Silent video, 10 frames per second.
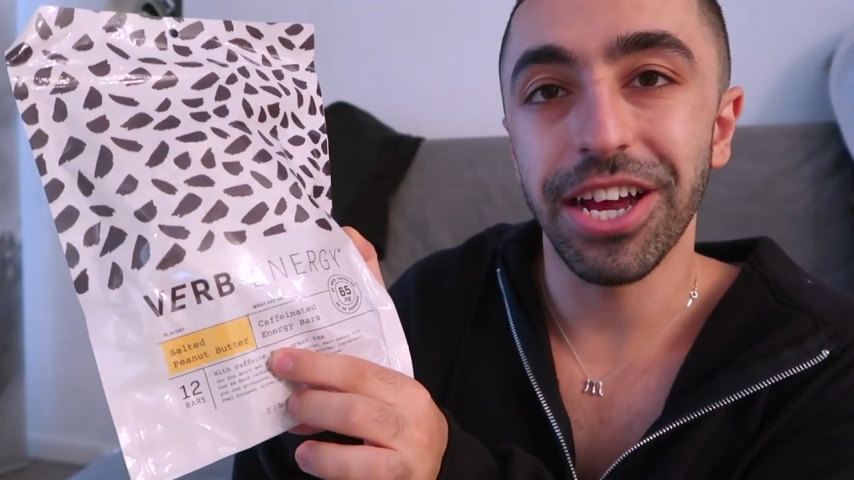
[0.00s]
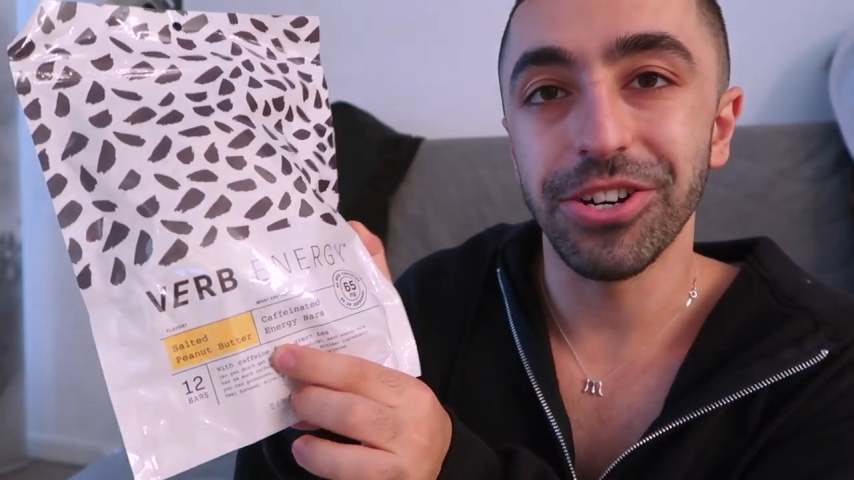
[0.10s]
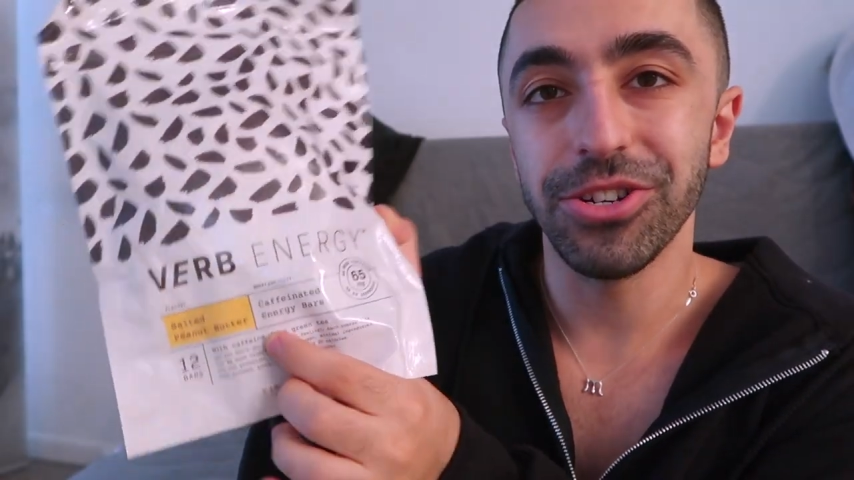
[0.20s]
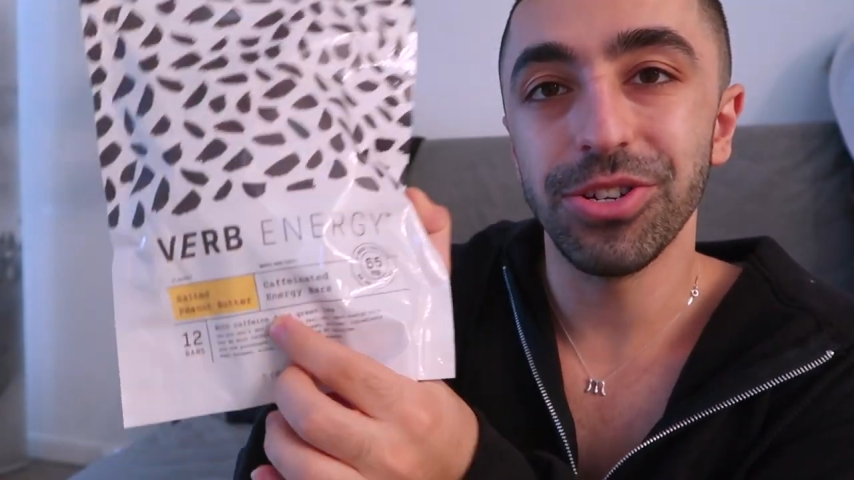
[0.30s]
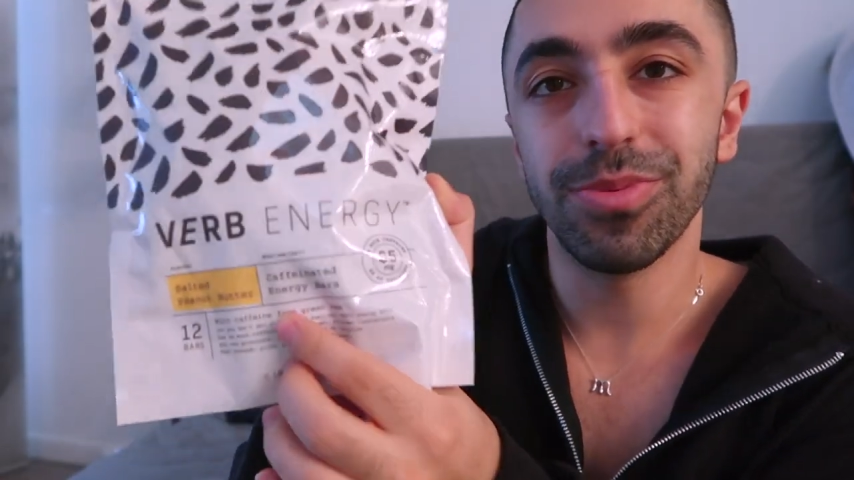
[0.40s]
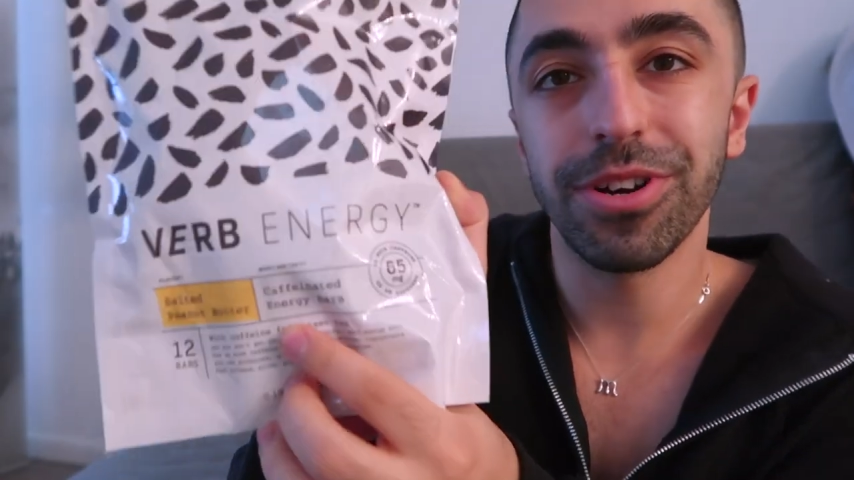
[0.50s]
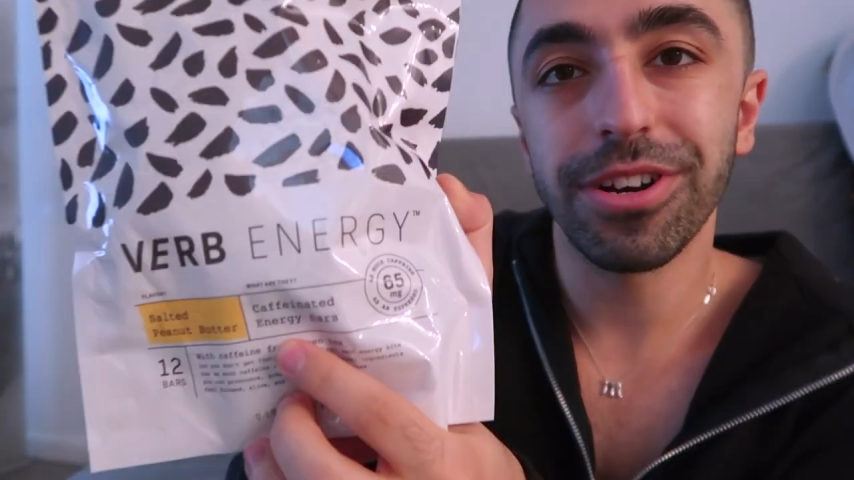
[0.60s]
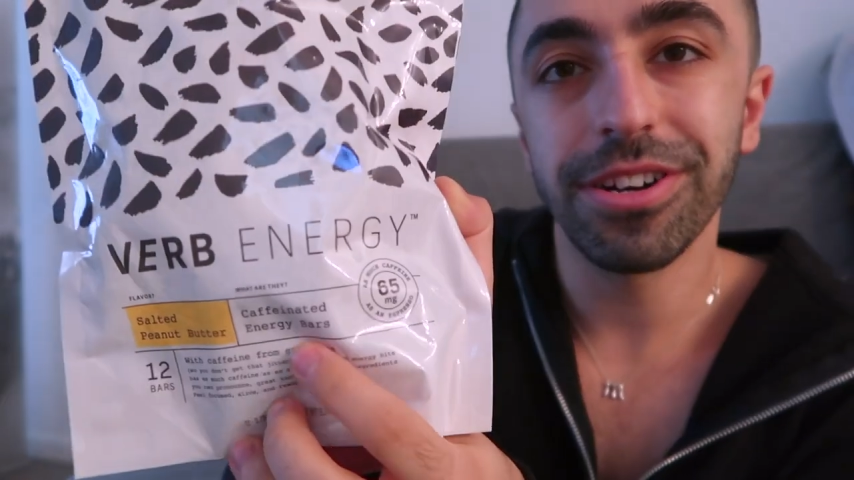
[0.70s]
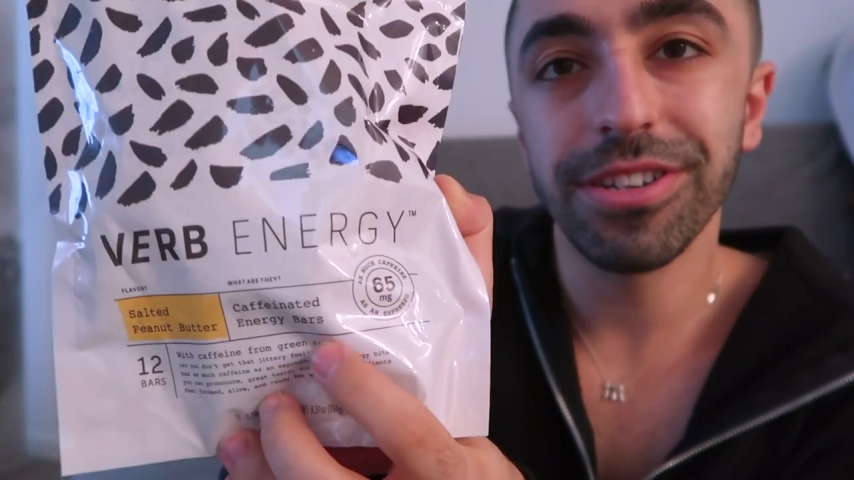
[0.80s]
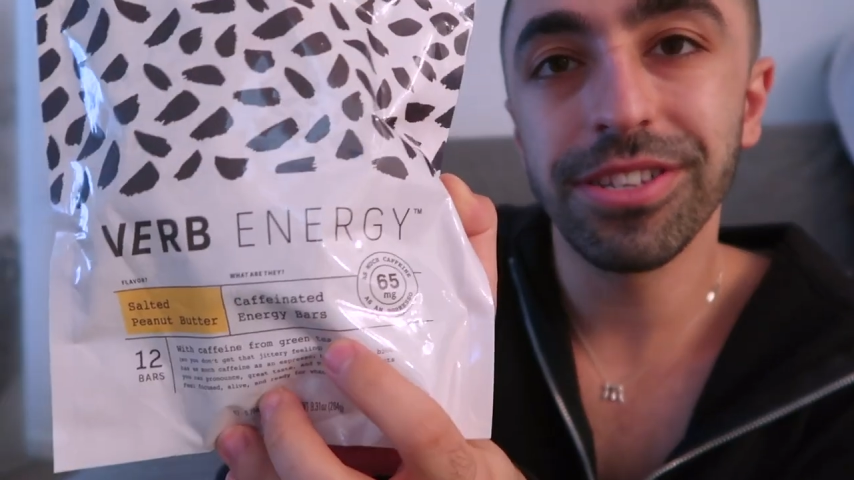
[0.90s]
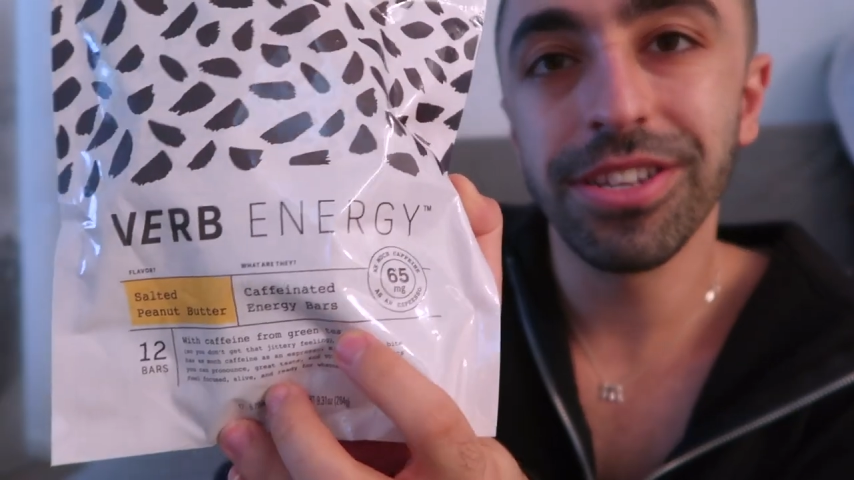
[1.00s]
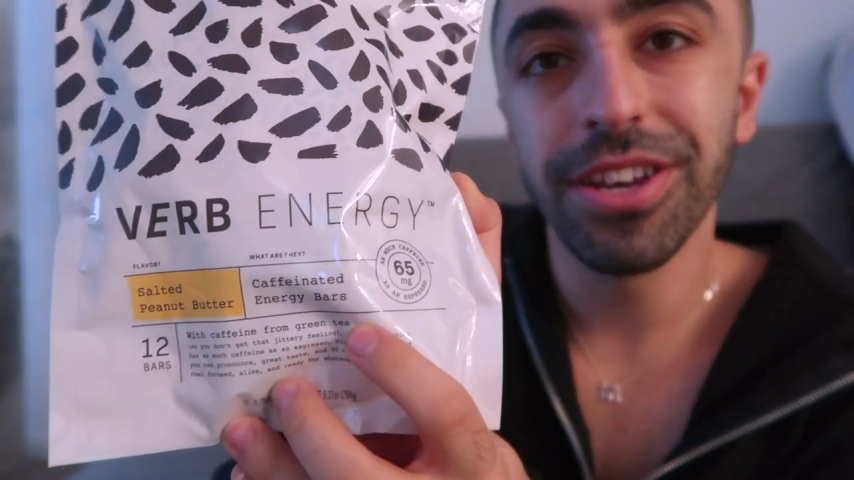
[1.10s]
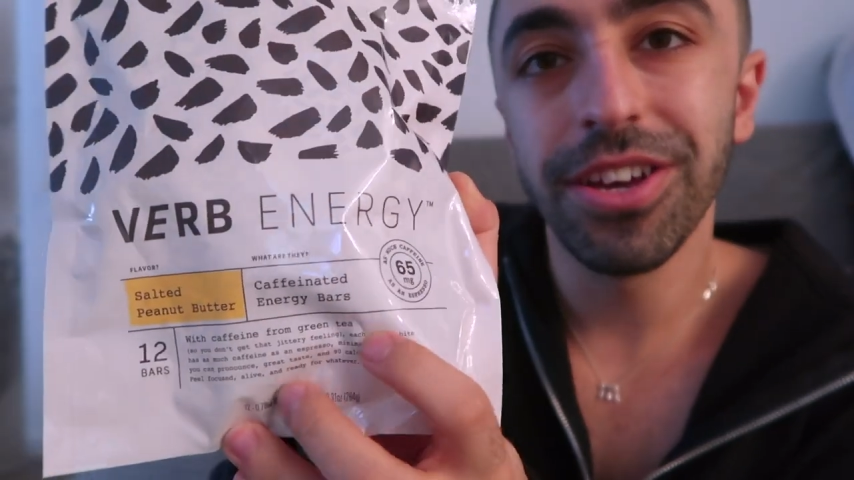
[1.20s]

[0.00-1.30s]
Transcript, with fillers: energy bars,